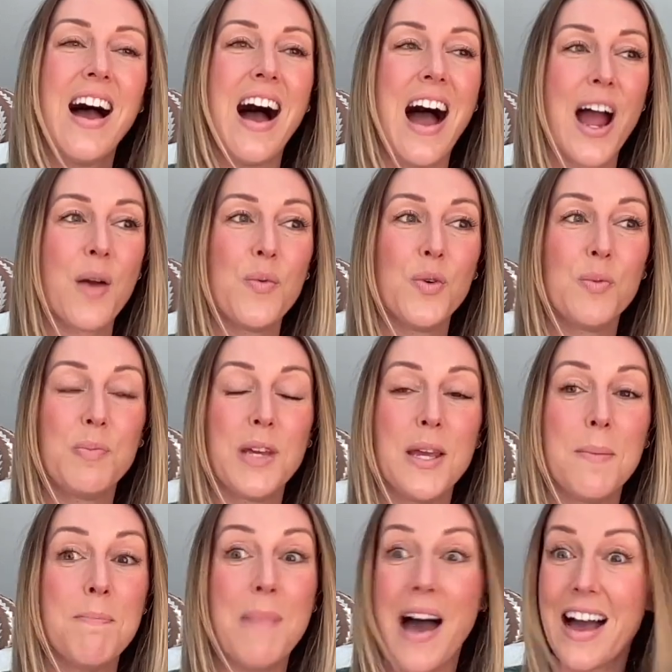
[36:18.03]
I will be
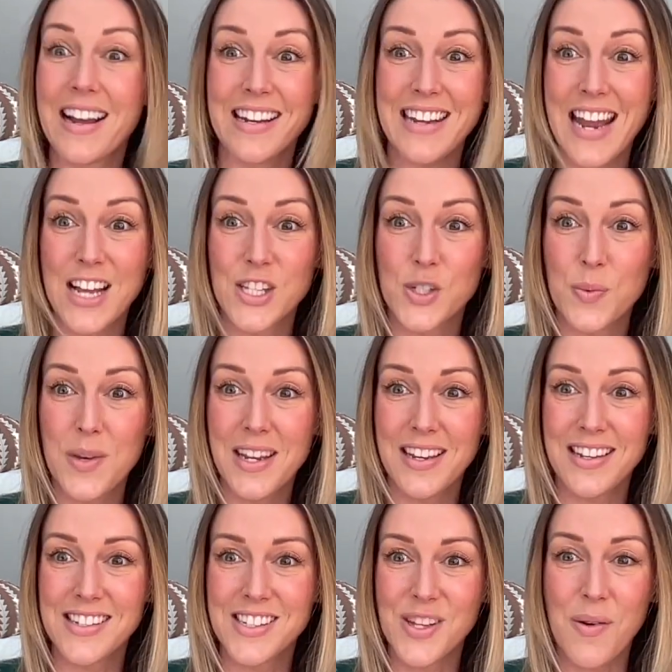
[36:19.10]
back next week,
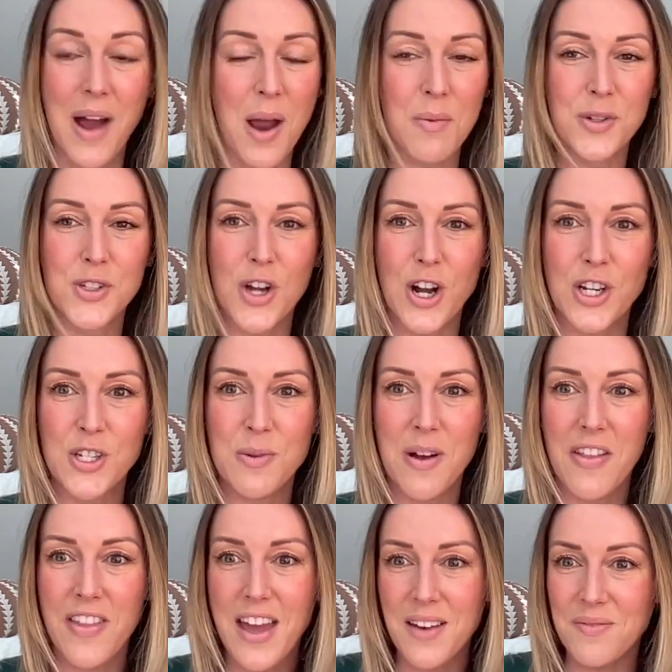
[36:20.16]
so I will talk to you
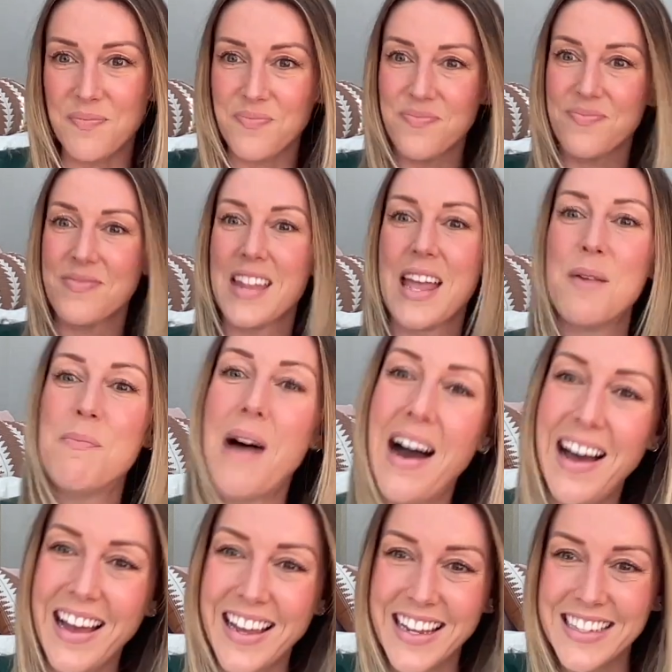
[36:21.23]
all then.
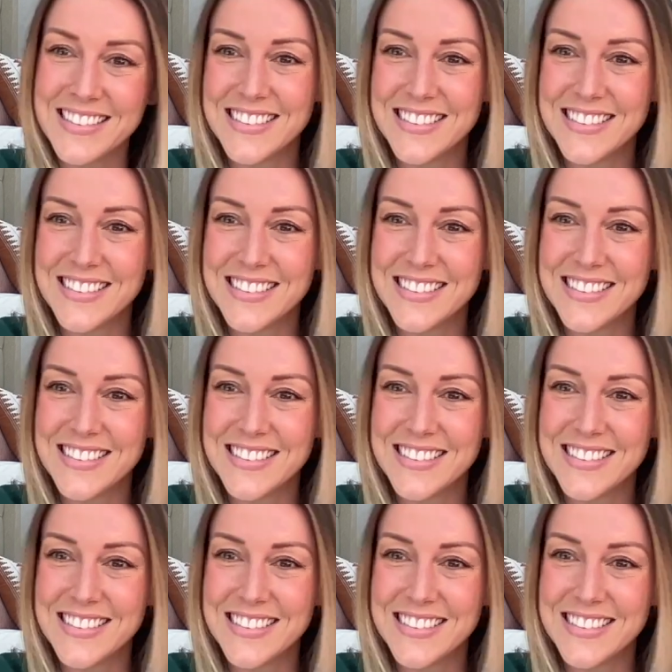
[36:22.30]
Bye!